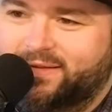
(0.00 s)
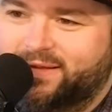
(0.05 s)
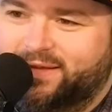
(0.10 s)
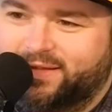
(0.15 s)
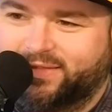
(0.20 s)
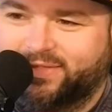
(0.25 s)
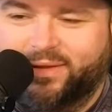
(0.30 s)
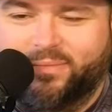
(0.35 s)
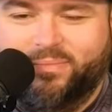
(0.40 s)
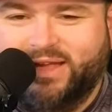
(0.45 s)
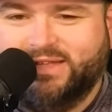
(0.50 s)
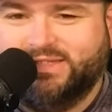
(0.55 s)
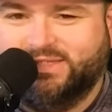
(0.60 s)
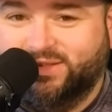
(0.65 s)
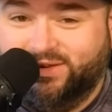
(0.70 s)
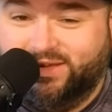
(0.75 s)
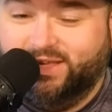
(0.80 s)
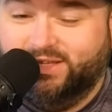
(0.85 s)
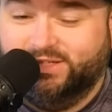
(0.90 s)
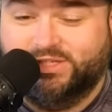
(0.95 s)
the
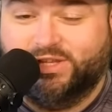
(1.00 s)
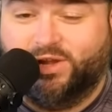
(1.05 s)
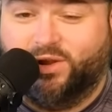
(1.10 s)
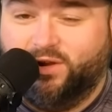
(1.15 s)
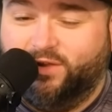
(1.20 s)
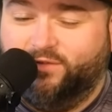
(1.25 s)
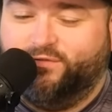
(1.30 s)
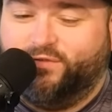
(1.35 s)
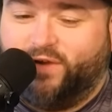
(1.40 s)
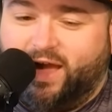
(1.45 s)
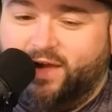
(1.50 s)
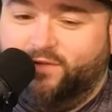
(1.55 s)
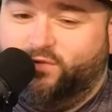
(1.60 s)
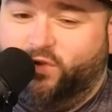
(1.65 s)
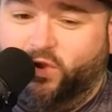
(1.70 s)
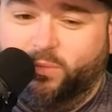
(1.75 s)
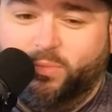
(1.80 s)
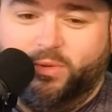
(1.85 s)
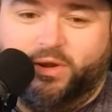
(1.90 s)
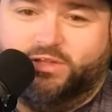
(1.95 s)
best-looking starting five
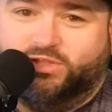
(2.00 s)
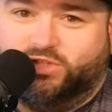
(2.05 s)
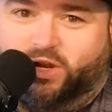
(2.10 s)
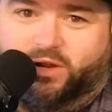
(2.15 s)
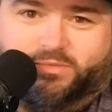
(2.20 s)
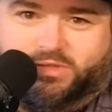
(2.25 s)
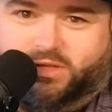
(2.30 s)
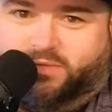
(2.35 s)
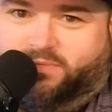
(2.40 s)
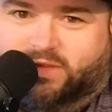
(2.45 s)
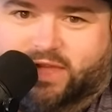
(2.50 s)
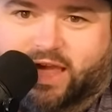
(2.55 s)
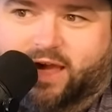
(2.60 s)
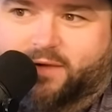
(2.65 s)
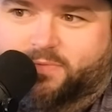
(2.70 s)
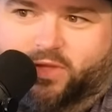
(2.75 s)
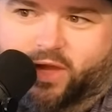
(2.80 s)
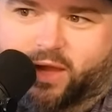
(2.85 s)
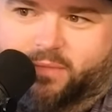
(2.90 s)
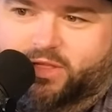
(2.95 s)
here, but in terms of
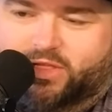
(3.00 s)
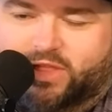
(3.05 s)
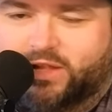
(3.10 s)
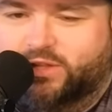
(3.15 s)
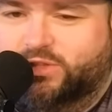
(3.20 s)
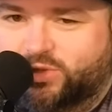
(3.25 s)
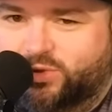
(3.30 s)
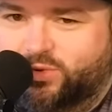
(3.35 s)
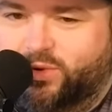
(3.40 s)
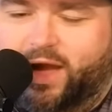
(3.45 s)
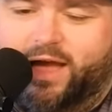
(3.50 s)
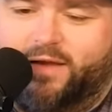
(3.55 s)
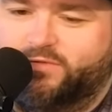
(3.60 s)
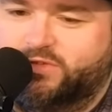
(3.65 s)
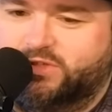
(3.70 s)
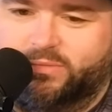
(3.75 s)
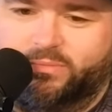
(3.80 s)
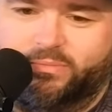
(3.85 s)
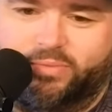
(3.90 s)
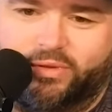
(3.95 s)
depth, I mean, they do have
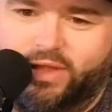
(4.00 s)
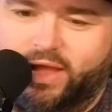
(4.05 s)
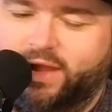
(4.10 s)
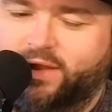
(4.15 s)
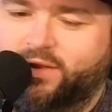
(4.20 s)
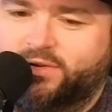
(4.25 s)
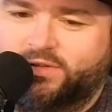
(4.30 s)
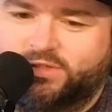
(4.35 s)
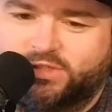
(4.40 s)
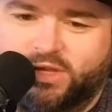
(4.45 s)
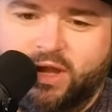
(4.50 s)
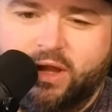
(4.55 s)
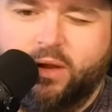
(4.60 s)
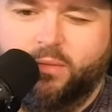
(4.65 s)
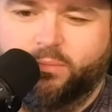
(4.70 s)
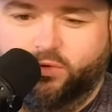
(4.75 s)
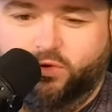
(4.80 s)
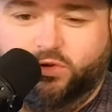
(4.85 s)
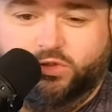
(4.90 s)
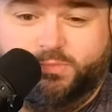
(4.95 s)
some players.
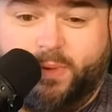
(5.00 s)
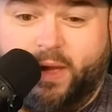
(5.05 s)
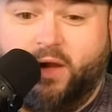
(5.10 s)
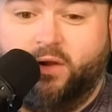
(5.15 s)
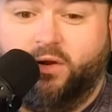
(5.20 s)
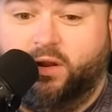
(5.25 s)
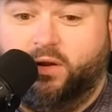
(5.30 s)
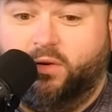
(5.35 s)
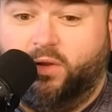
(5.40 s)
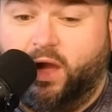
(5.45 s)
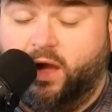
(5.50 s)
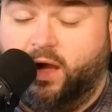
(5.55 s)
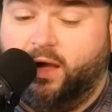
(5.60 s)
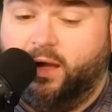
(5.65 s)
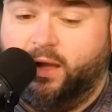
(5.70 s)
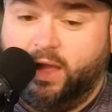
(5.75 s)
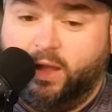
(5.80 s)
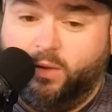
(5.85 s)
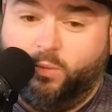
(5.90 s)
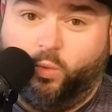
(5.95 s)
Bruce Brown
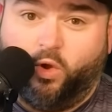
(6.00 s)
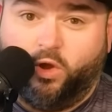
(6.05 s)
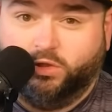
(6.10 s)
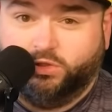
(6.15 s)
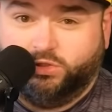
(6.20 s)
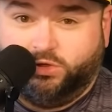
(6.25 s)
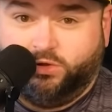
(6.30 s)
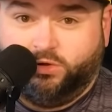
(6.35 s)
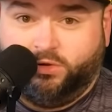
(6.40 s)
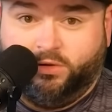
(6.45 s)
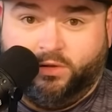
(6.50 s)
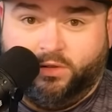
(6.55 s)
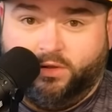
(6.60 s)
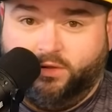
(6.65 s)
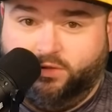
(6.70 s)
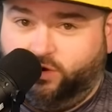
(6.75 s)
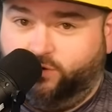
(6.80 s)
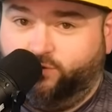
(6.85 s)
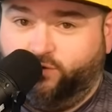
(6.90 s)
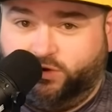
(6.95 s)
and Walter,
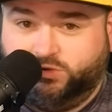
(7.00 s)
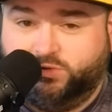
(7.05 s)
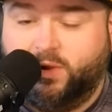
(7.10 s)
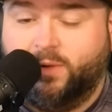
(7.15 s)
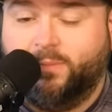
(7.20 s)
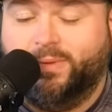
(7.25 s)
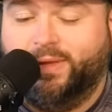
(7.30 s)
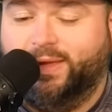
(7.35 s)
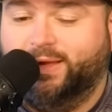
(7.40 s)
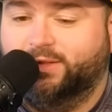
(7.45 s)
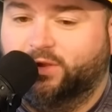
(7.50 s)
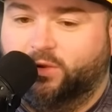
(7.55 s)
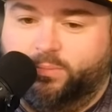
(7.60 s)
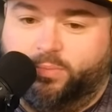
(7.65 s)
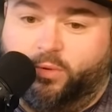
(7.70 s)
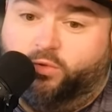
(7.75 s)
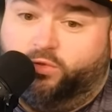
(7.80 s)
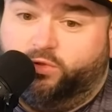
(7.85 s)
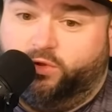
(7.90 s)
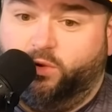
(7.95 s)
their first-round pick, they're
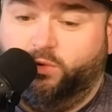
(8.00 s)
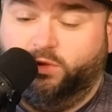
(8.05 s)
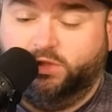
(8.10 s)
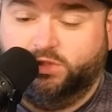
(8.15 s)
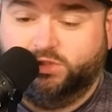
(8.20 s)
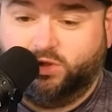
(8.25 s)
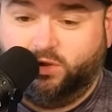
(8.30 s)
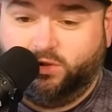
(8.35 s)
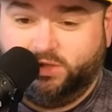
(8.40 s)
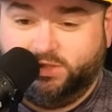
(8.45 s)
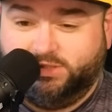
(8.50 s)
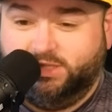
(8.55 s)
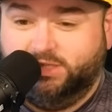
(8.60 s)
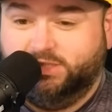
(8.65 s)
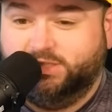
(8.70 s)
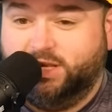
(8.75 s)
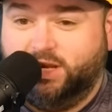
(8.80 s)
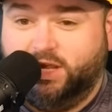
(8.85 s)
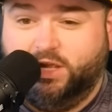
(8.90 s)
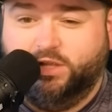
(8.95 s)
both going to start the
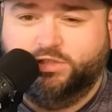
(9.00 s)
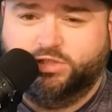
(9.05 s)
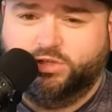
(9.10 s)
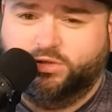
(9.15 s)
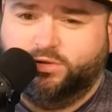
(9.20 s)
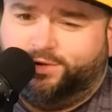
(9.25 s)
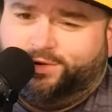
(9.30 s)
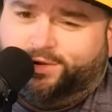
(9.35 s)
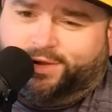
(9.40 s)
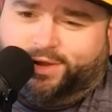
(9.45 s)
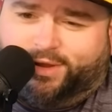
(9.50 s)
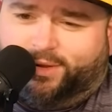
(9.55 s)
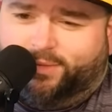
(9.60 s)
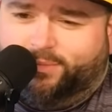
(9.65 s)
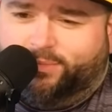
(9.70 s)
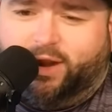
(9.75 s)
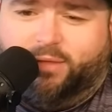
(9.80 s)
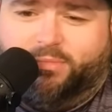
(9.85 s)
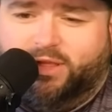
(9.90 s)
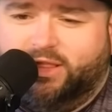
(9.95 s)
season injured.
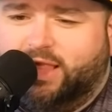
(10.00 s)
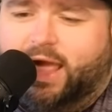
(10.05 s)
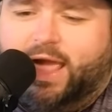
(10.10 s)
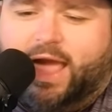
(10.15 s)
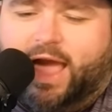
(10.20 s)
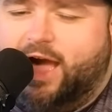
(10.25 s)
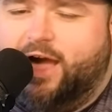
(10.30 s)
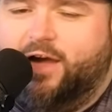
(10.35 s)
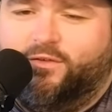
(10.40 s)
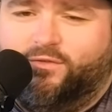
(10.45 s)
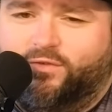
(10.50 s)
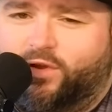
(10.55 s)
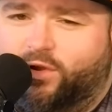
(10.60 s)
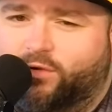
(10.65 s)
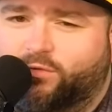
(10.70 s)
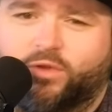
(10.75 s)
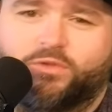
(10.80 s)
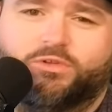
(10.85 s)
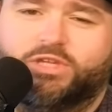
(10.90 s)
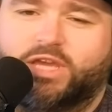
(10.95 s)
But, I mean, they have a
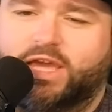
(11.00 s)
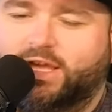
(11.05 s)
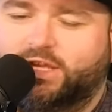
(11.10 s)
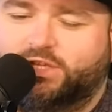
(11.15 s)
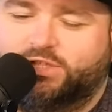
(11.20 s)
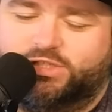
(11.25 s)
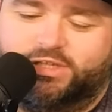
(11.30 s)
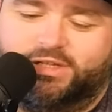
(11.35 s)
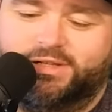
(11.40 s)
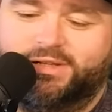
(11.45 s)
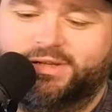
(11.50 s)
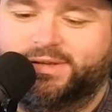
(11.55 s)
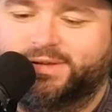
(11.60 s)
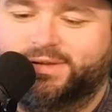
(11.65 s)
rotation.